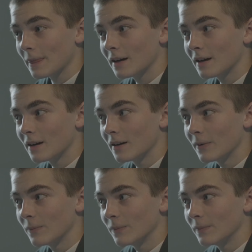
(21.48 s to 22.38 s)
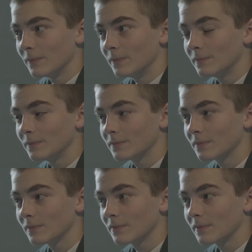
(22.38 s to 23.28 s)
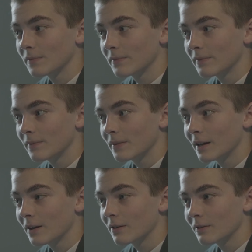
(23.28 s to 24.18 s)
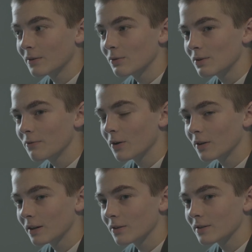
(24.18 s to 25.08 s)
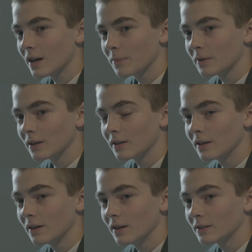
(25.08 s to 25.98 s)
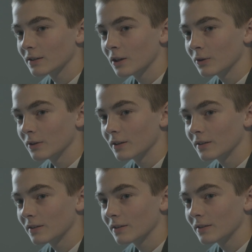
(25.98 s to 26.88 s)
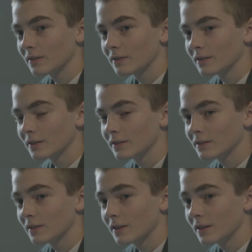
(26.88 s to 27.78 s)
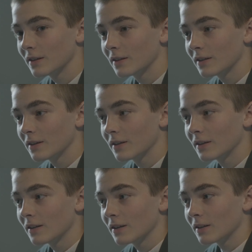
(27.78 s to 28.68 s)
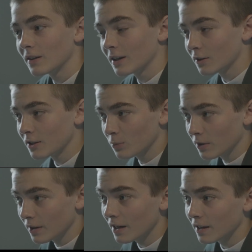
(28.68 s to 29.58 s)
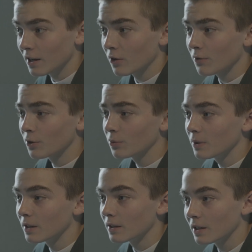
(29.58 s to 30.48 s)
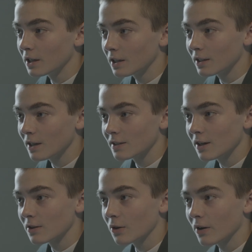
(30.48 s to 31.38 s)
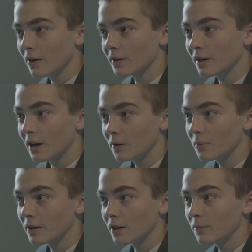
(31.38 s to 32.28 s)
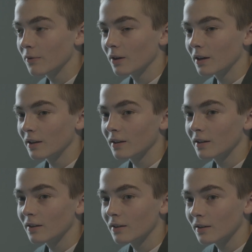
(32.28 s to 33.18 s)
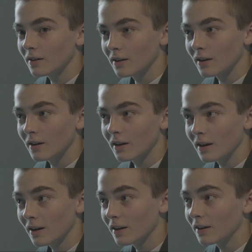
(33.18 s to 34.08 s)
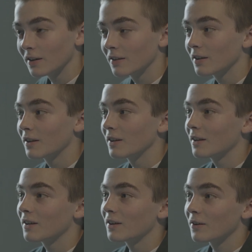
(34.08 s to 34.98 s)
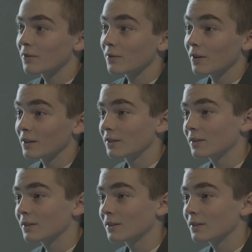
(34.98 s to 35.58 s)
Um. Yeah, it, it felt like it was happening uh, slowly. Was, like, because when they interviewed me in Kosciusko County, I'd been up for like, uh, like,